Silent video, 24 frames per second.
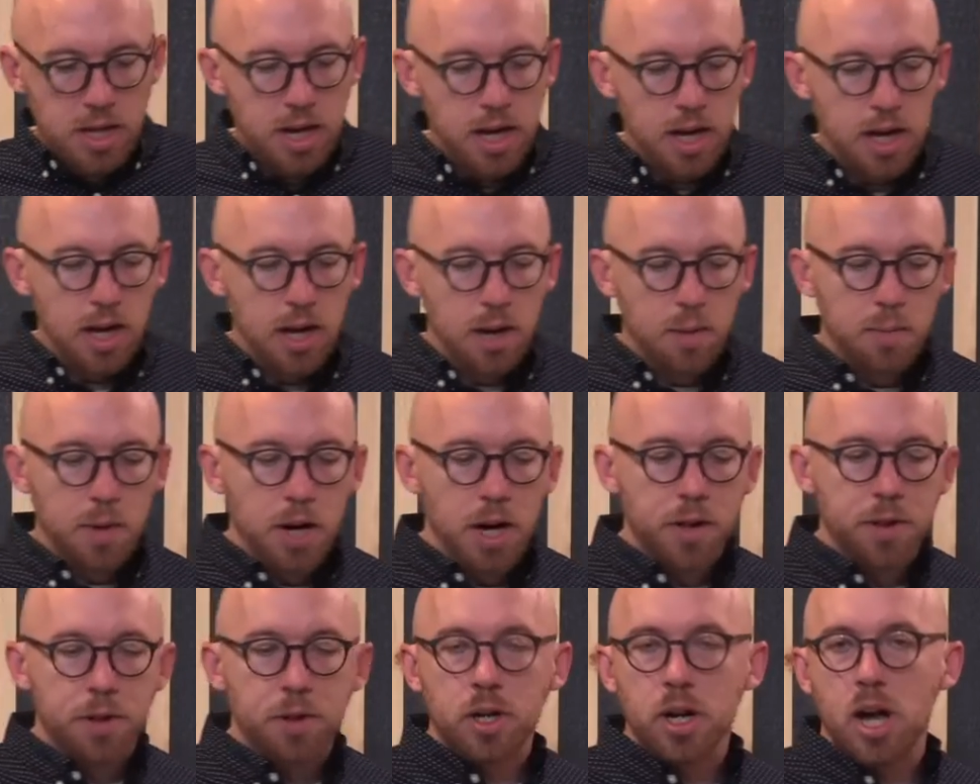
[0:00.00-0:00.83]

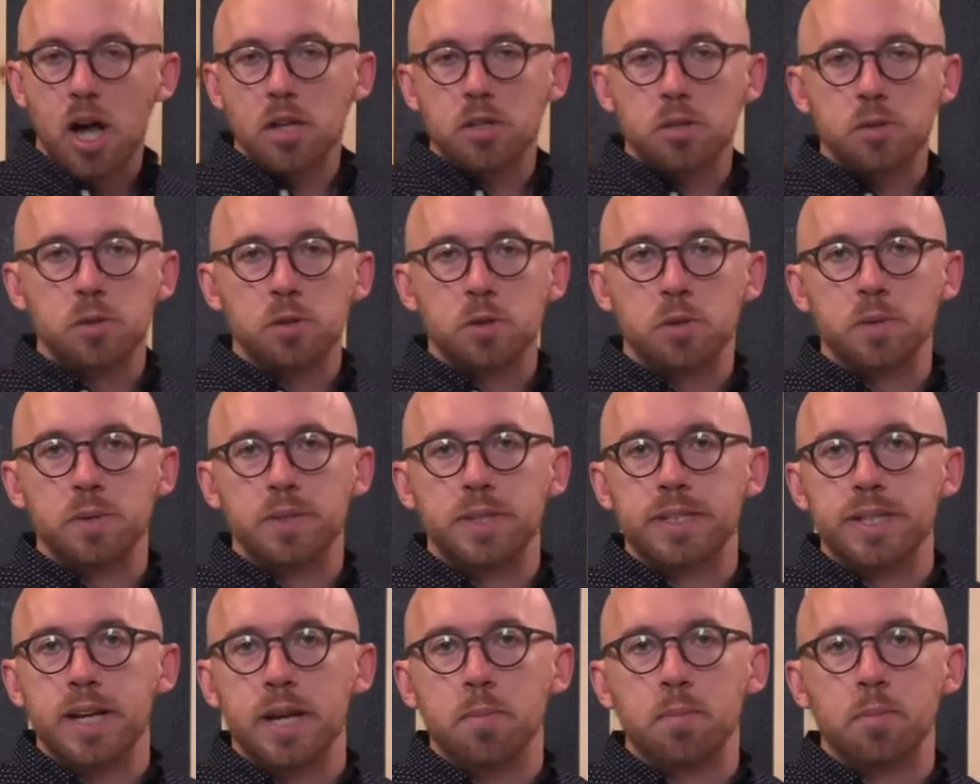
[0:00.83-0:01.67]
Other gospels
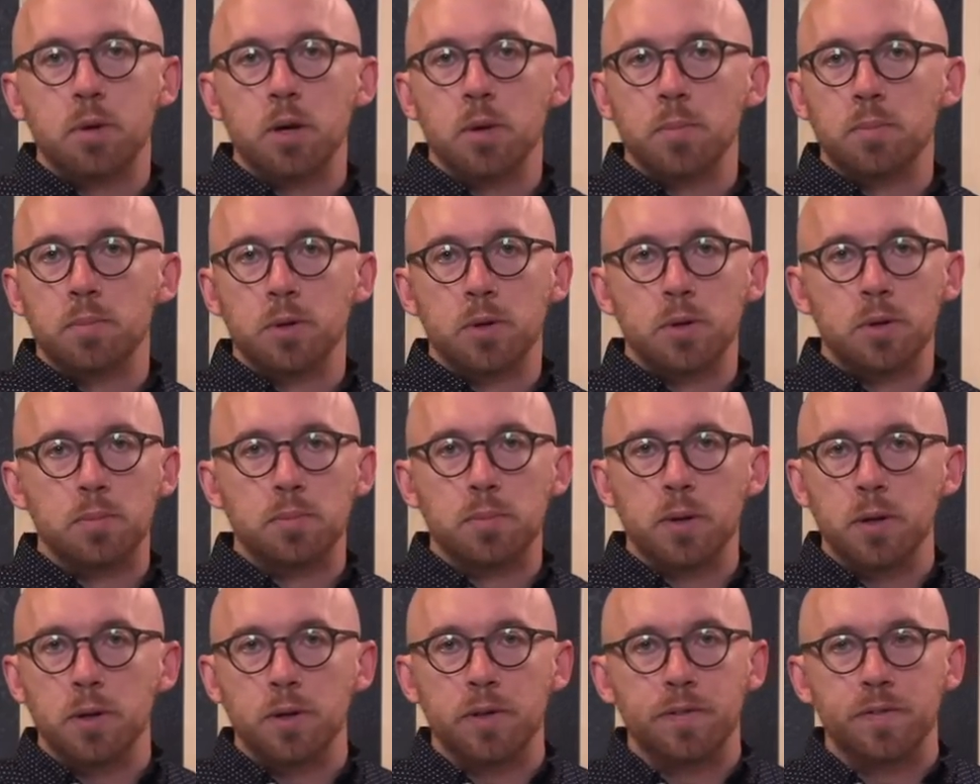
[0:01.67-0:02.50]
would say purple,
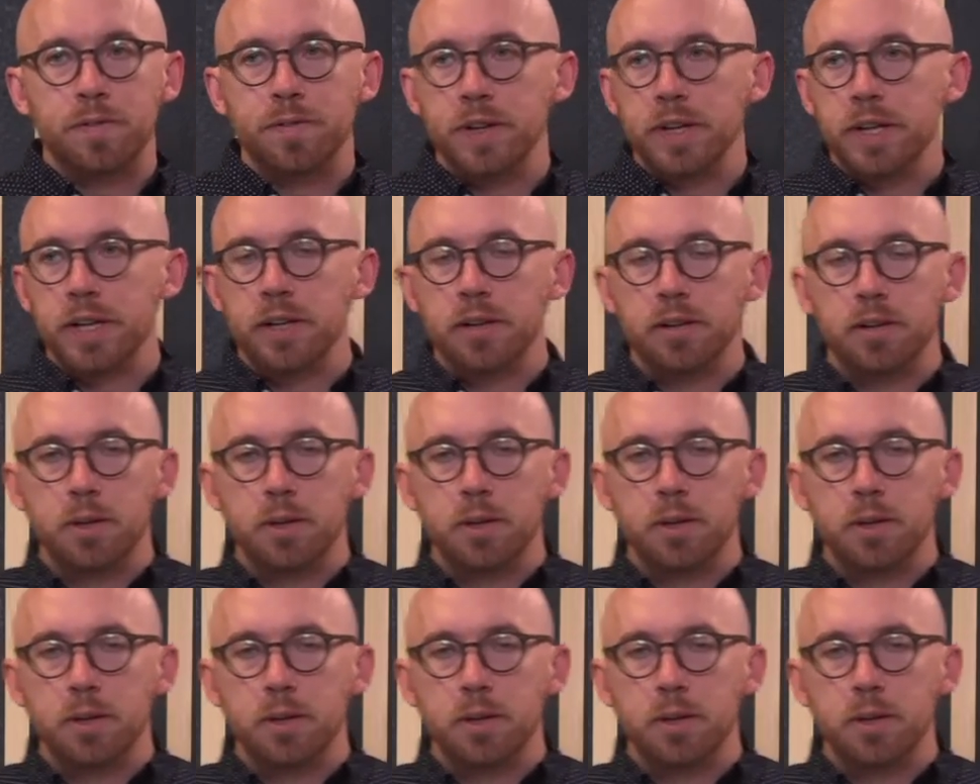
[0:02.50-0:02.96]
both fit.